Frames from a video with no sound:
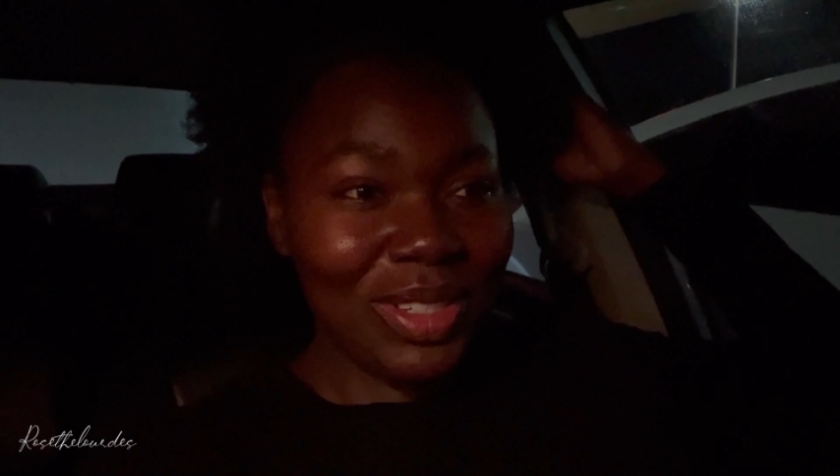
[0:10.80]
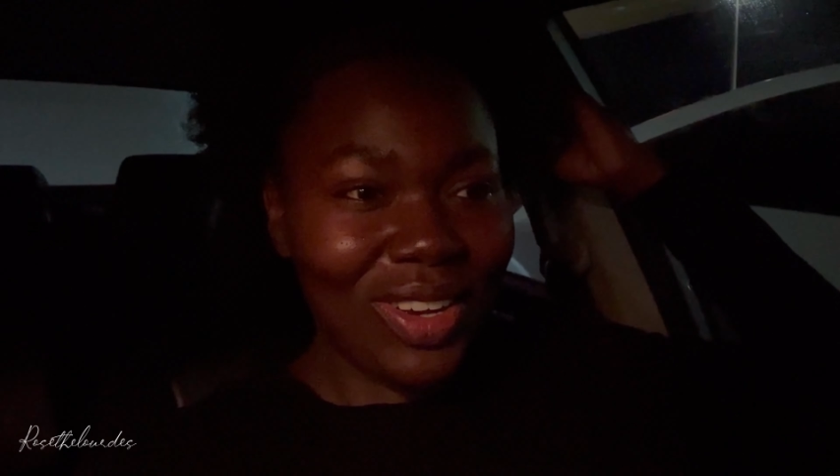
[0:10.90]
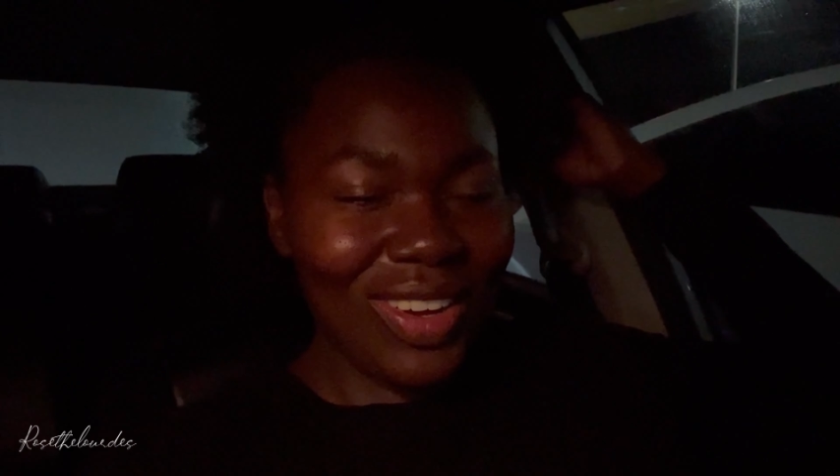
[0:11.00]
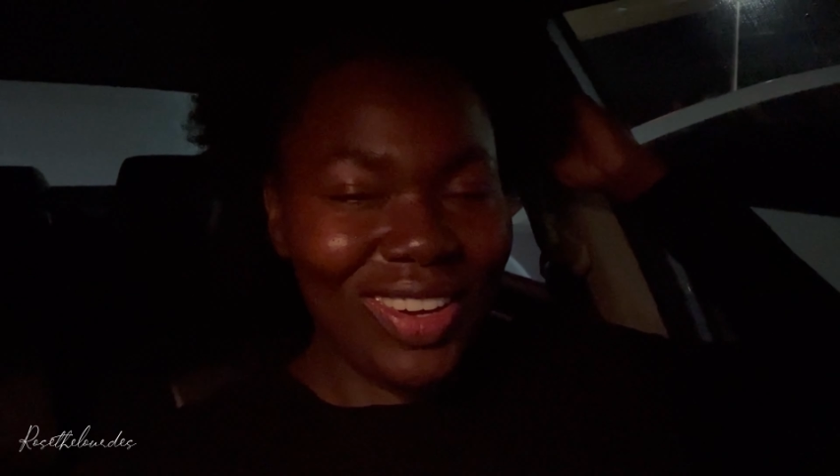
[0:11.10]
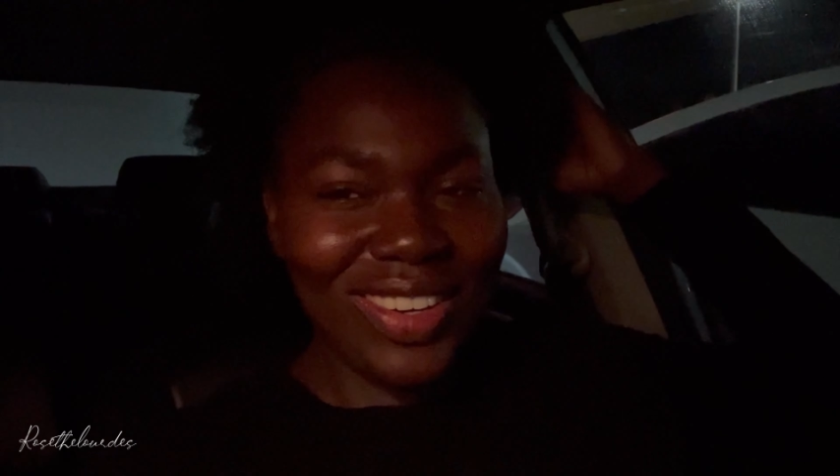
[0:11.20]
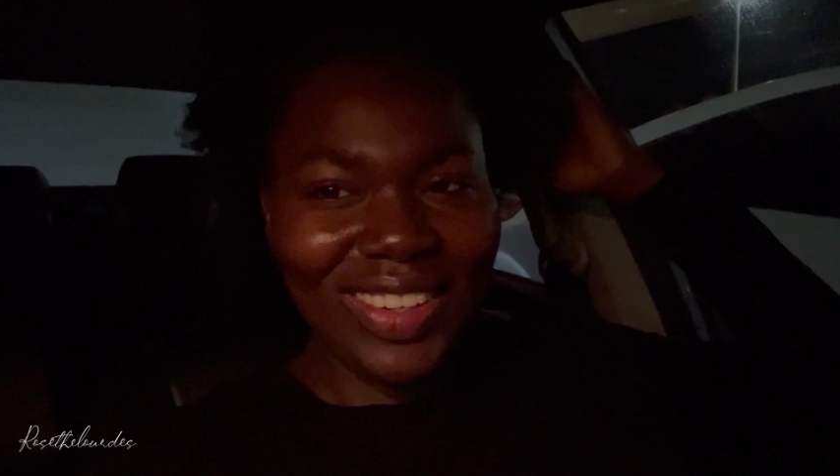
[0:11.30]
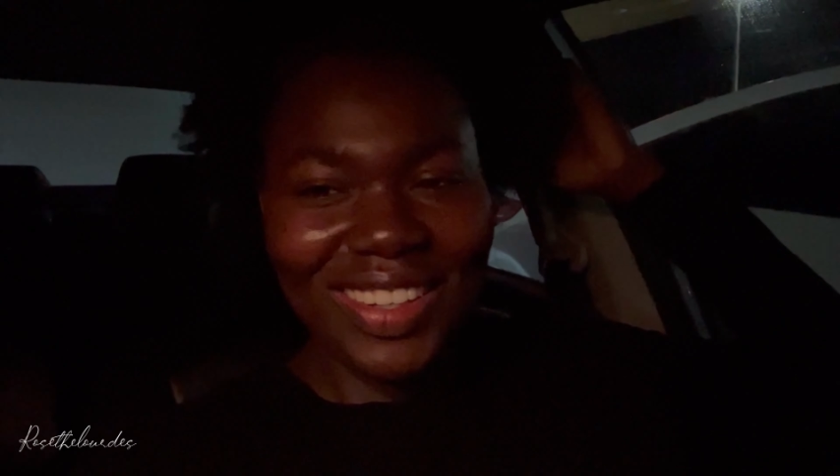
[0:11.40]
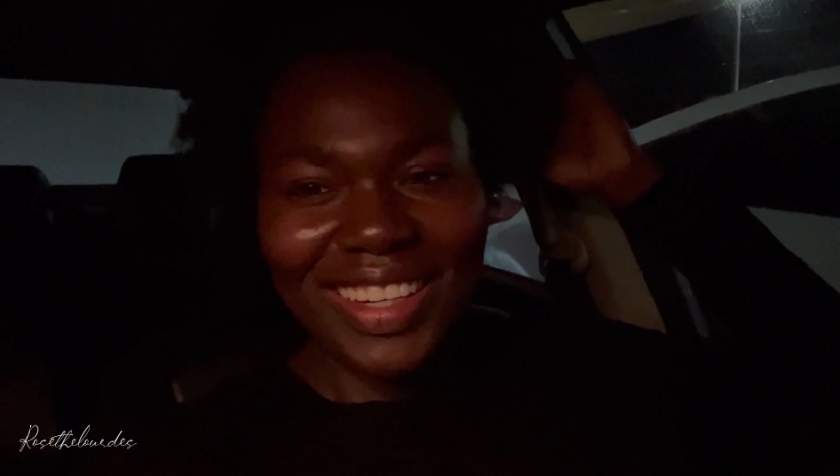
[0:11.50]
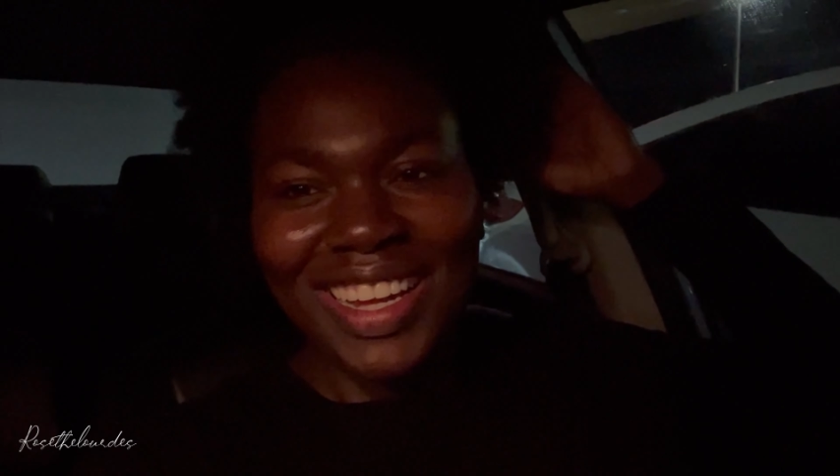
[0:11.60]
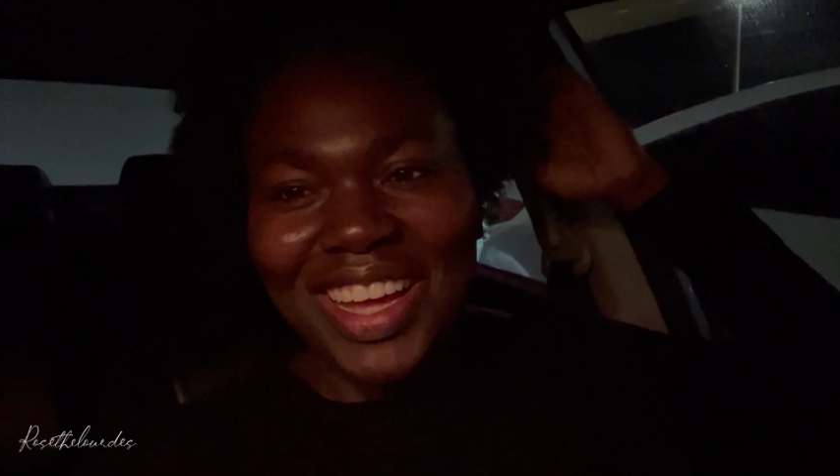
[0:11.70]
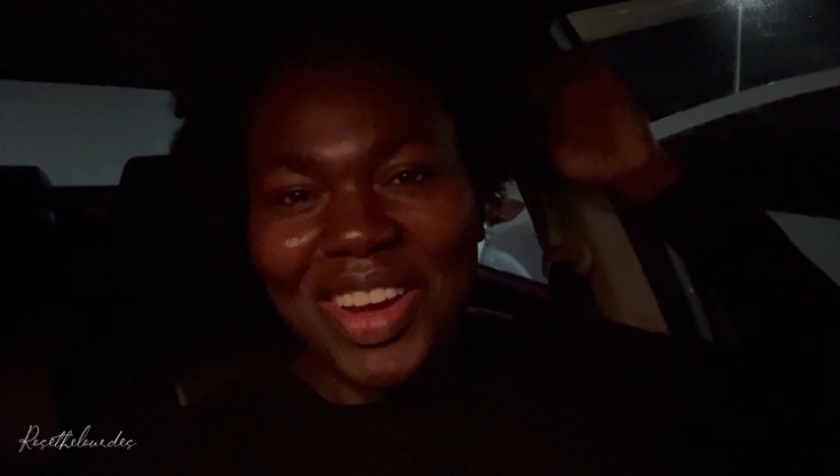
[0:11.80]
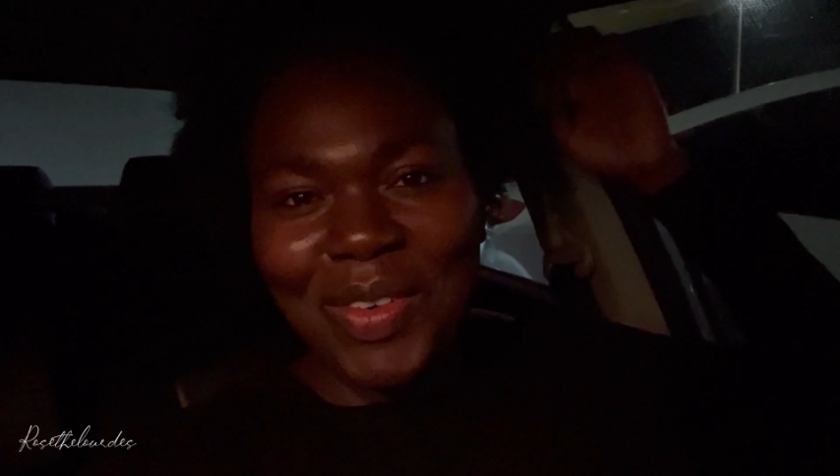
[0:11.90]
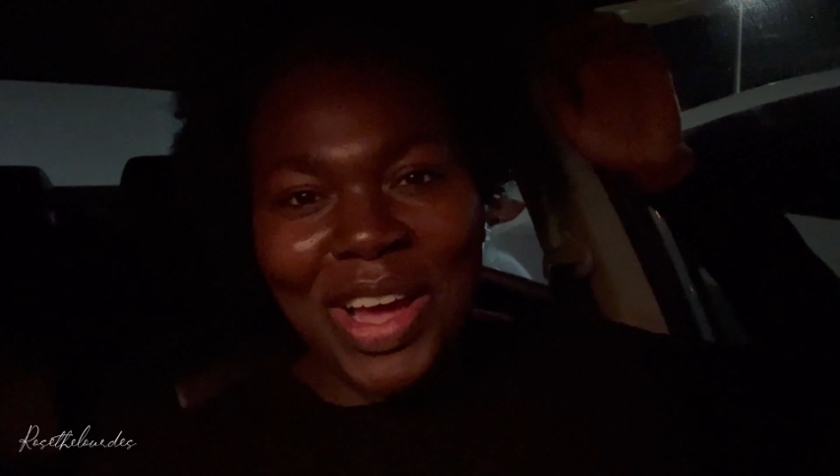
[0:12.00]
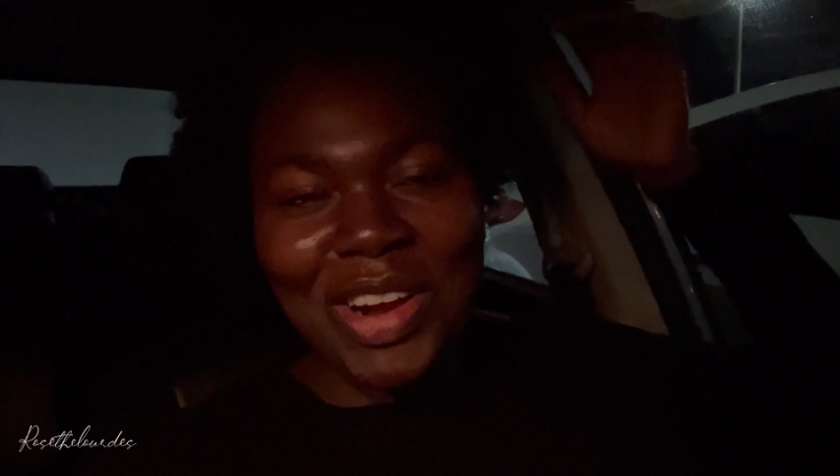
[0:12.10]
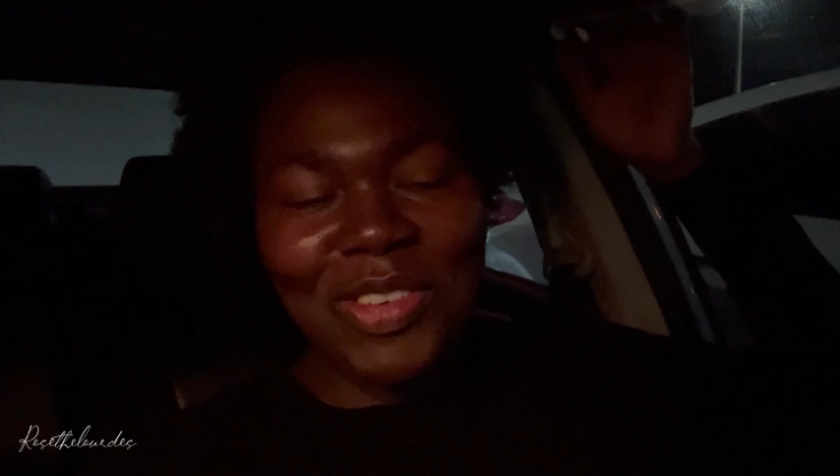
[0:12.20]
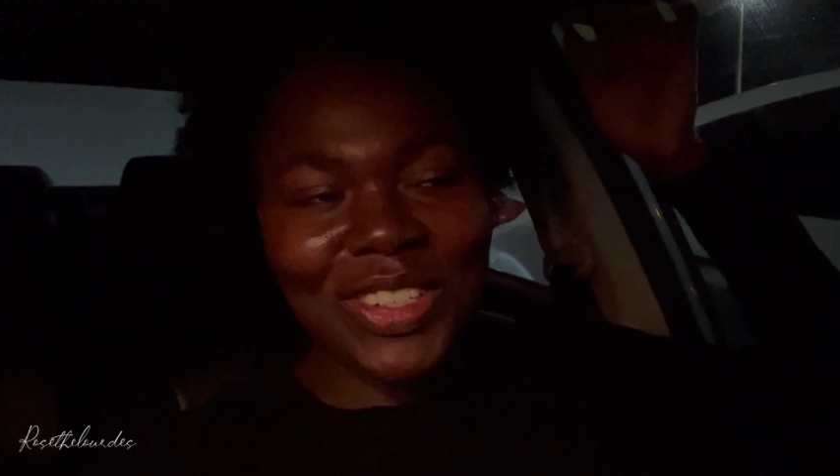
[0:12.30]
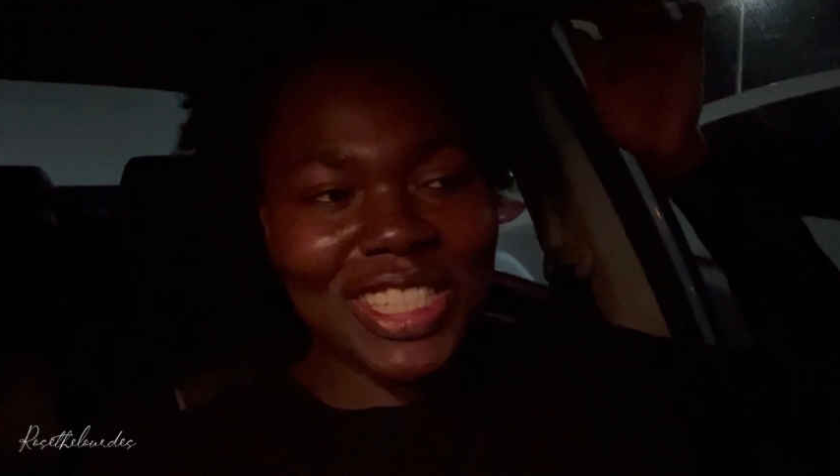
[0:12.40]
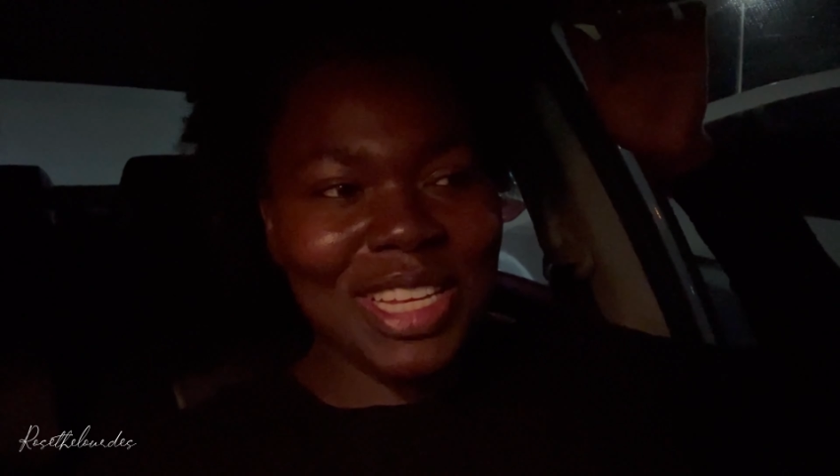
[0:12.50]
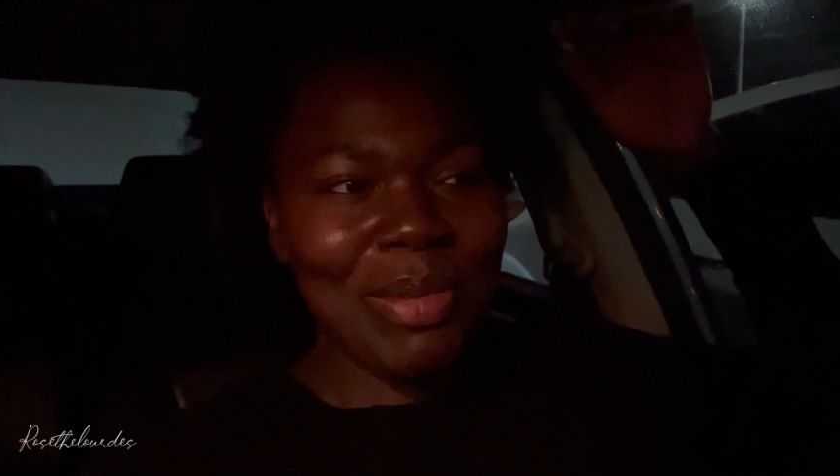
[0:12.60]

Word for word: y'all. I didn't oversleep.